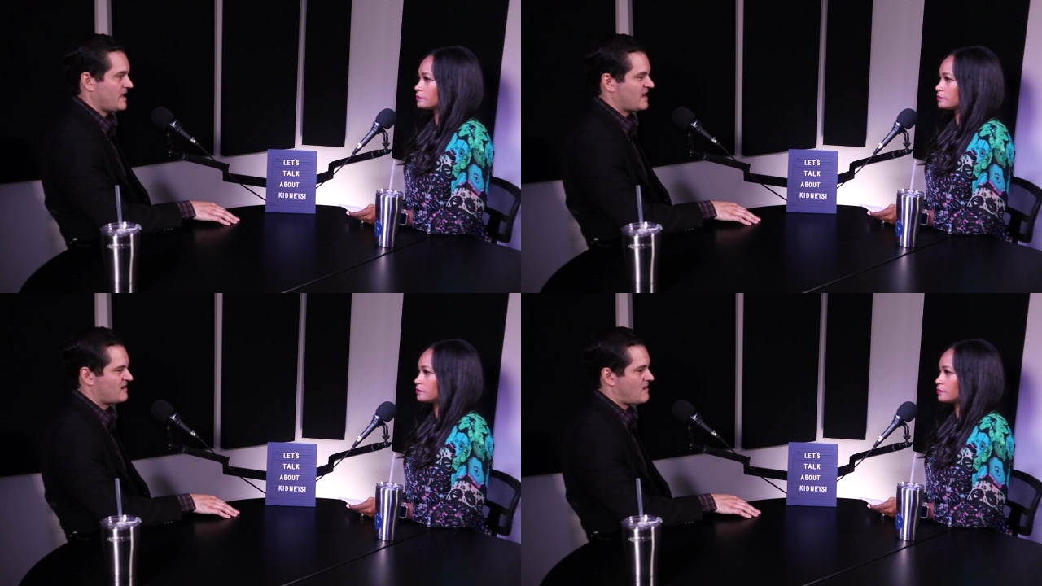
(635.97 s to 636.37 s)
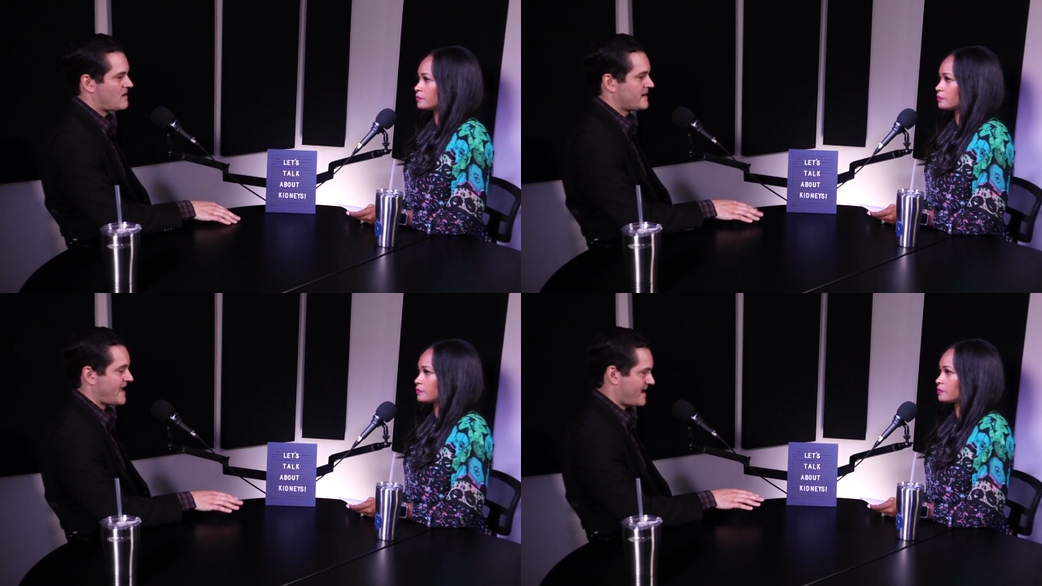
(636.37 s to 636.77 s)
Speaker 1: And
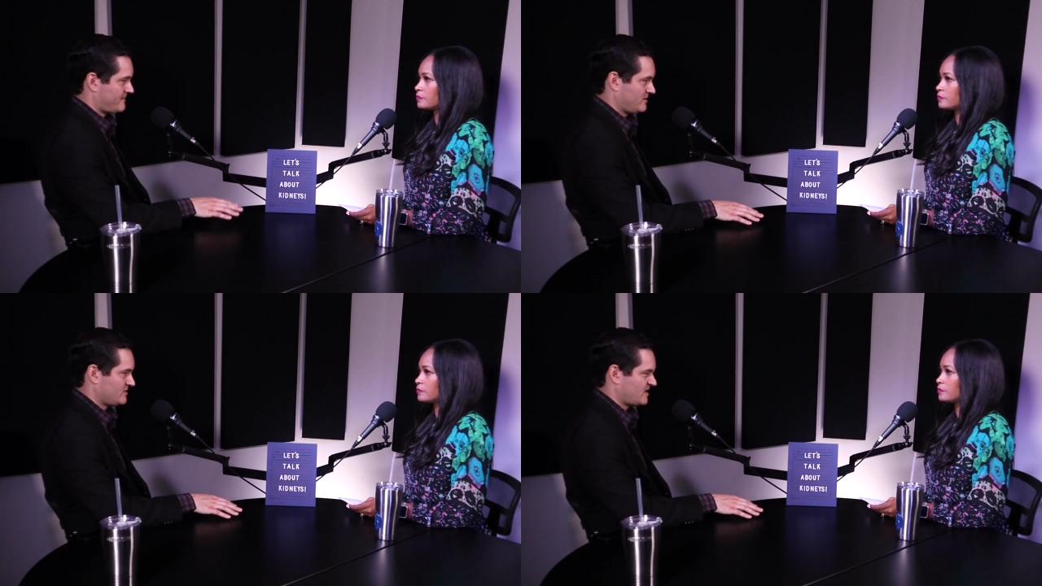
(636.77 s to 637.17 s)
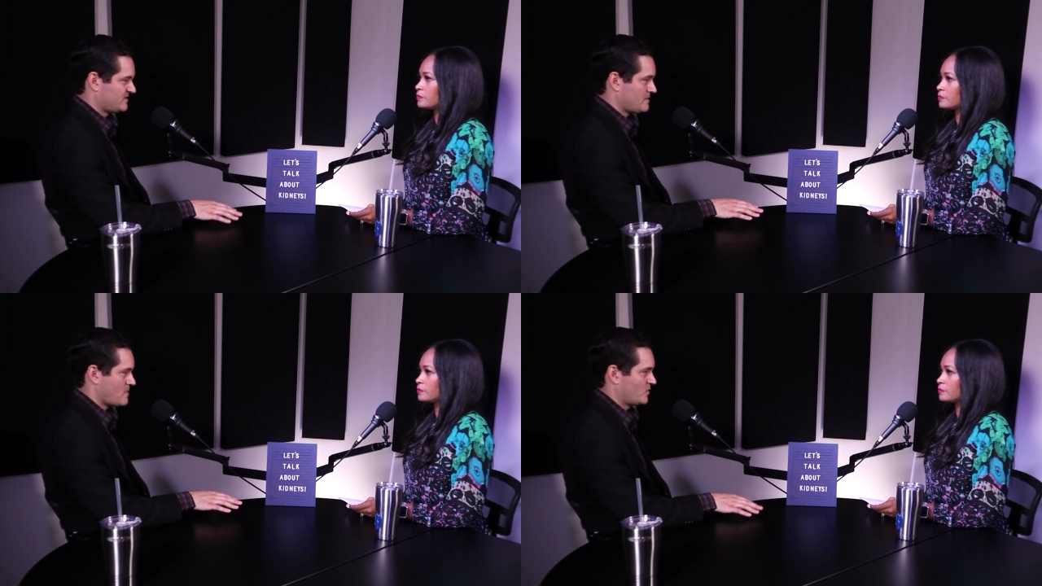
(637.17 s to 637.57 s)
on average,
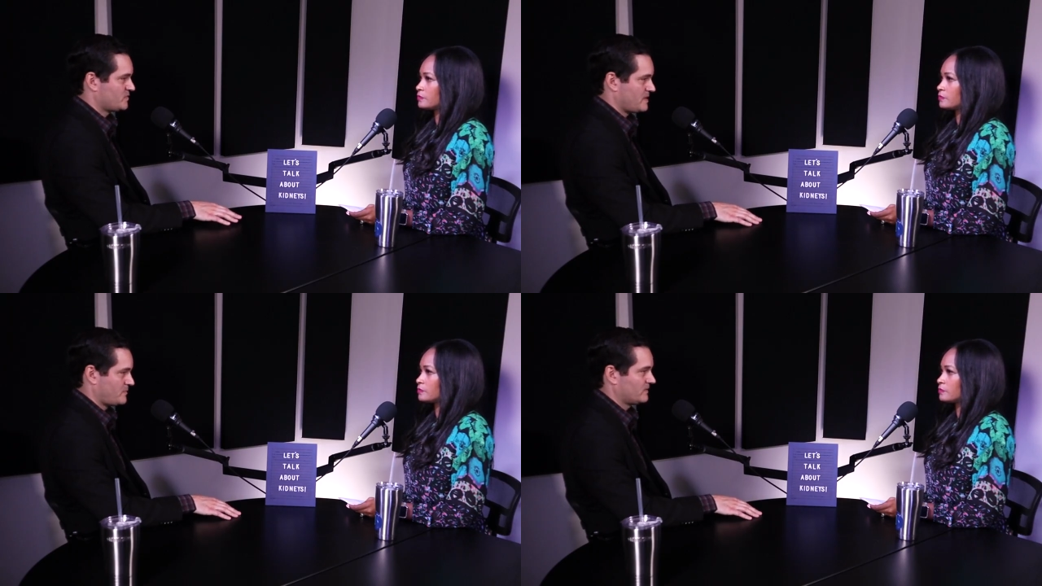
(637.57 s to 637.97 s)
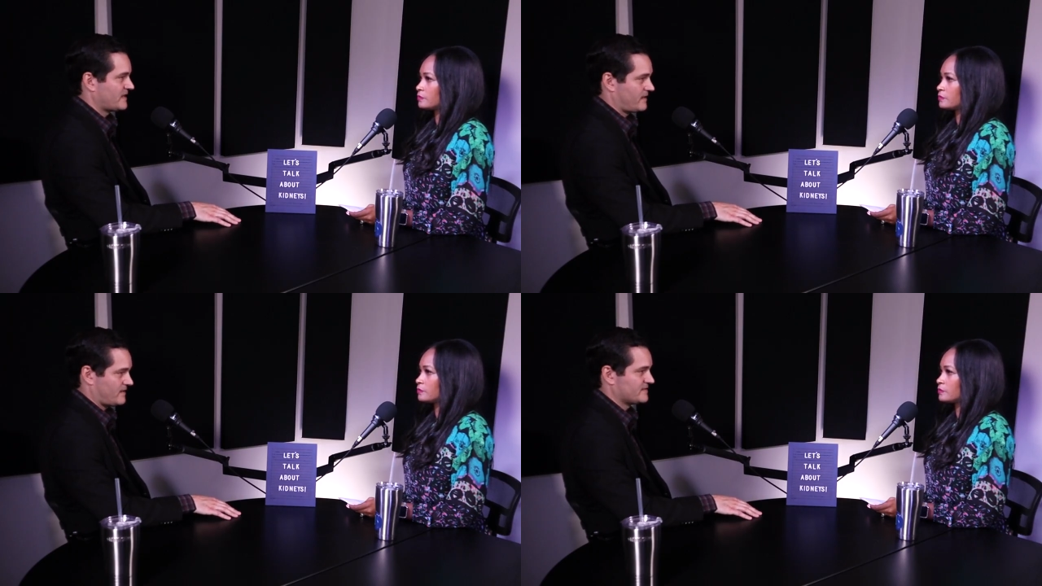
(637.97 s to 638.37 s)
I'd say most
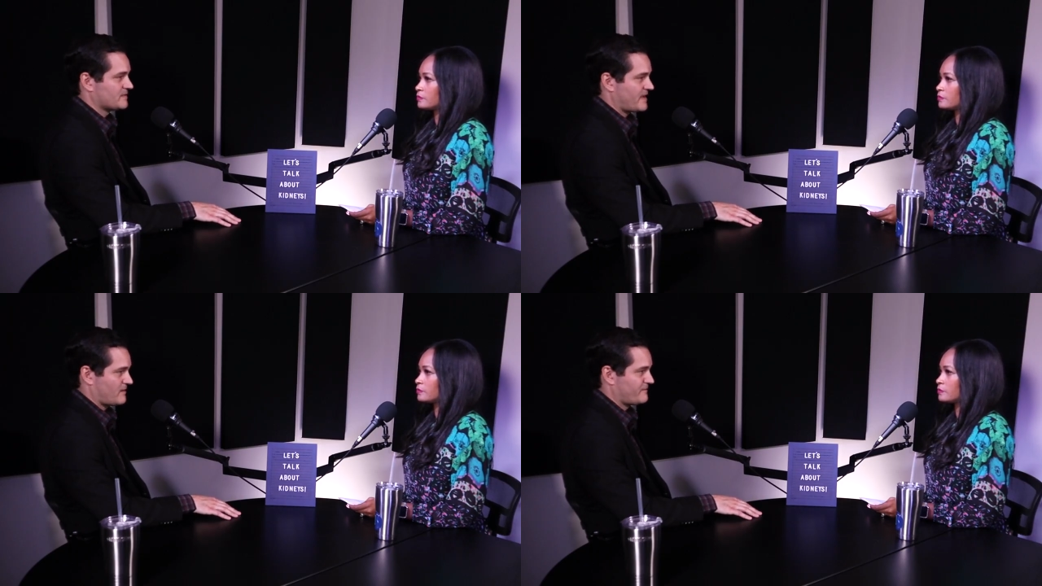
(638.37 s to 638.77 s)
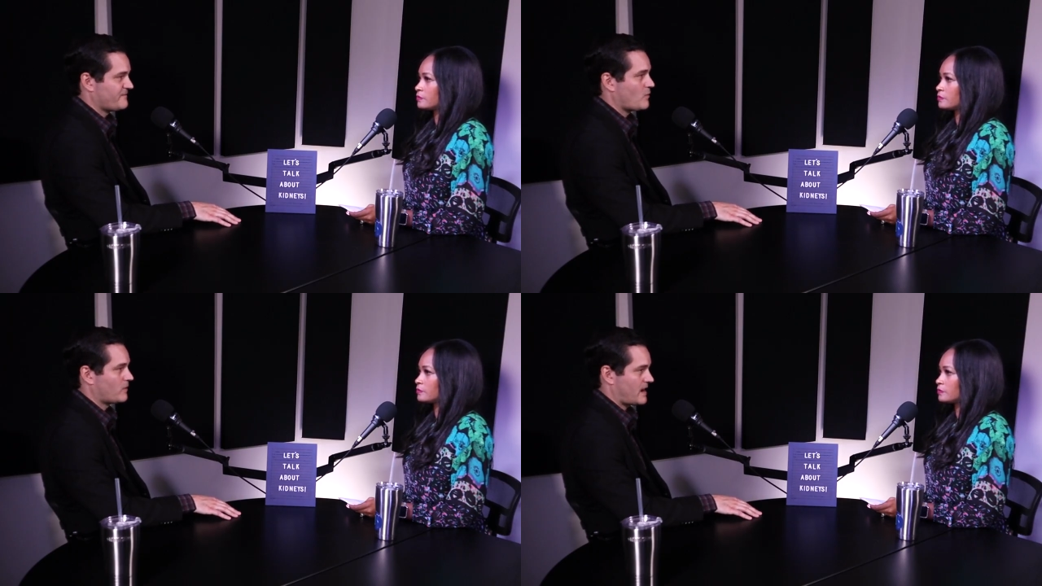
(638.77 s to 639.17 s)
people dialyze about
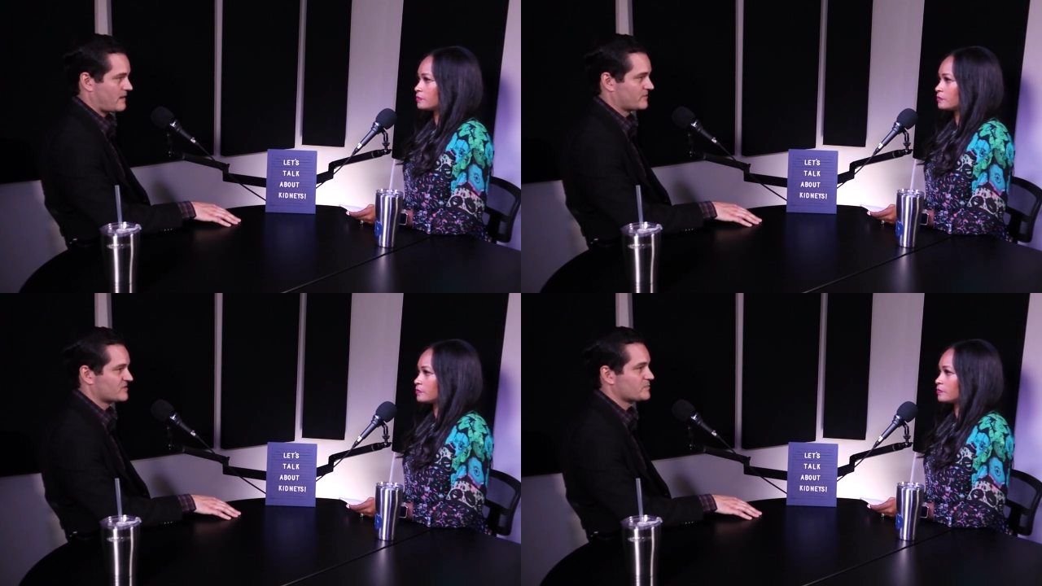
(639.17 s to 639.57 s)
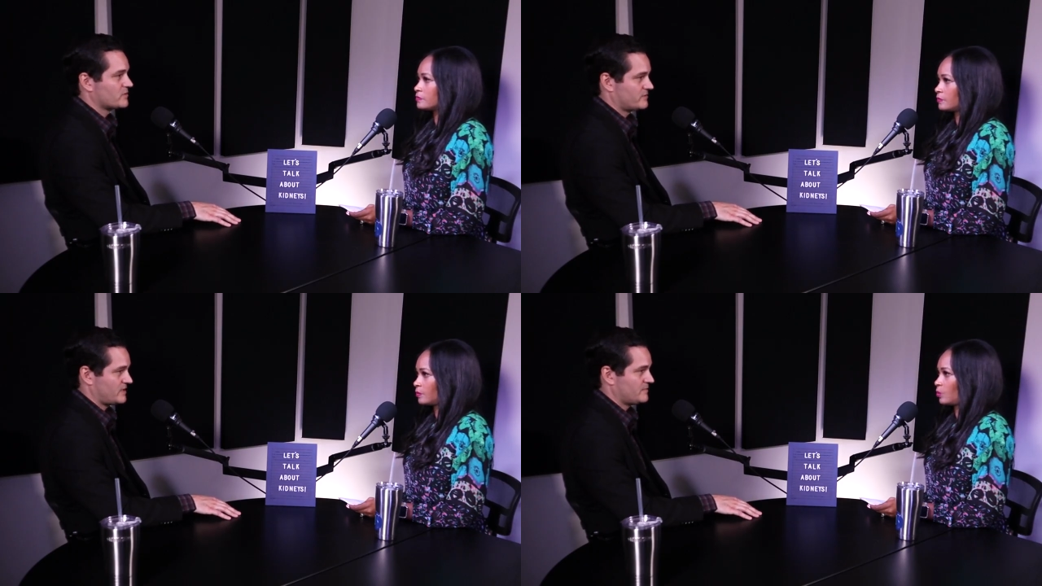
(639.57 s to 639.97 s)
four hours
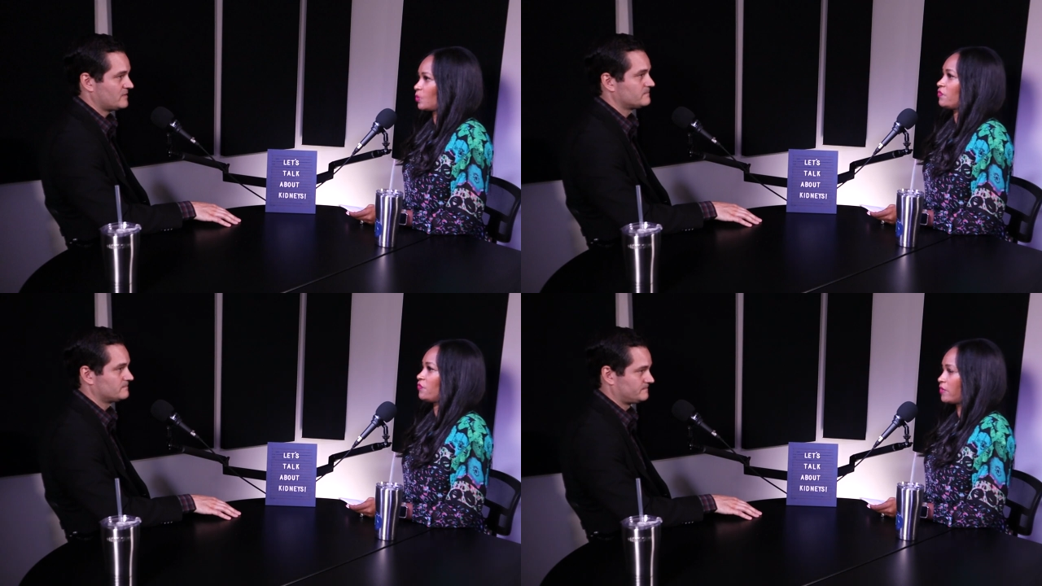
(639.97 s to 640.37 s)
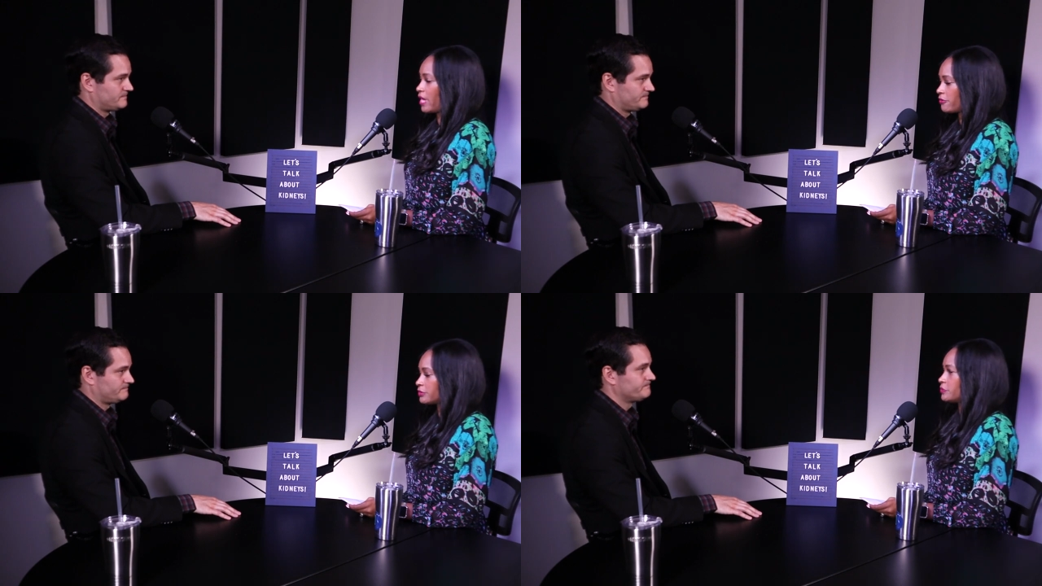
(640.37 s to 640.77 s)
per treatment.
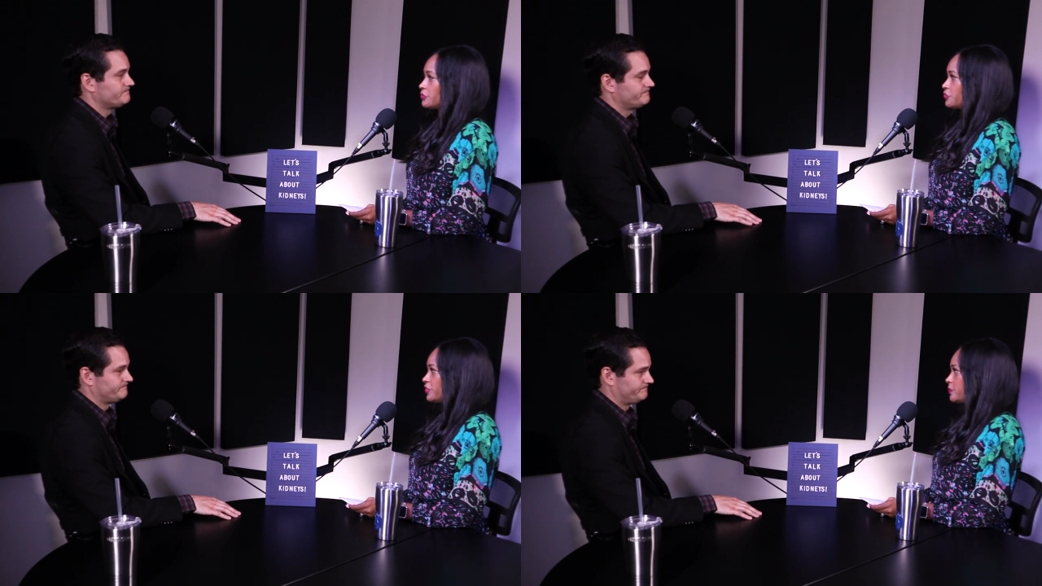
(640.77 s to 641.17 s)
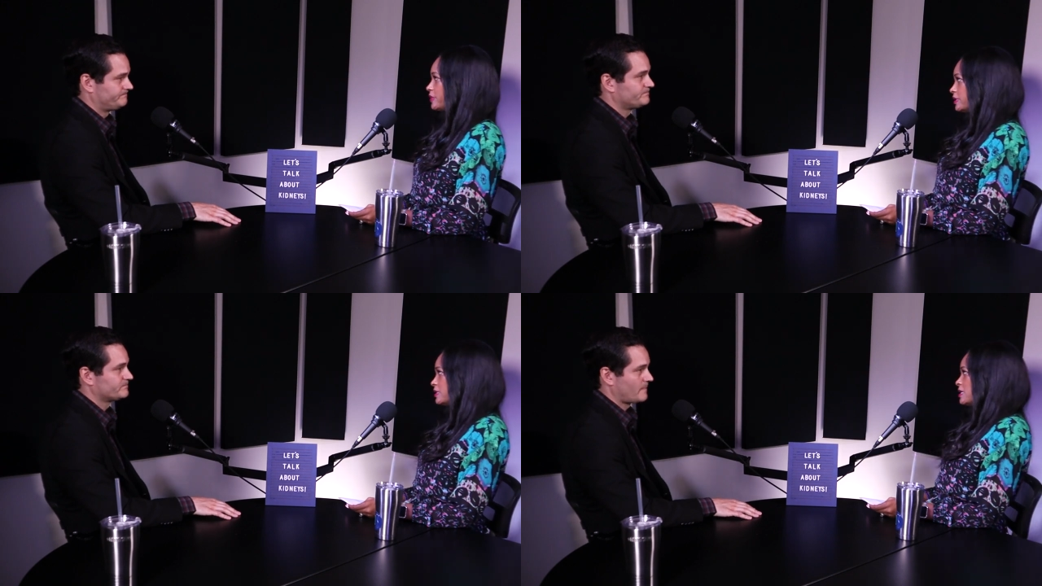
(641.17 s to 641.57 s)
Speaker 2: Four hours per treatment.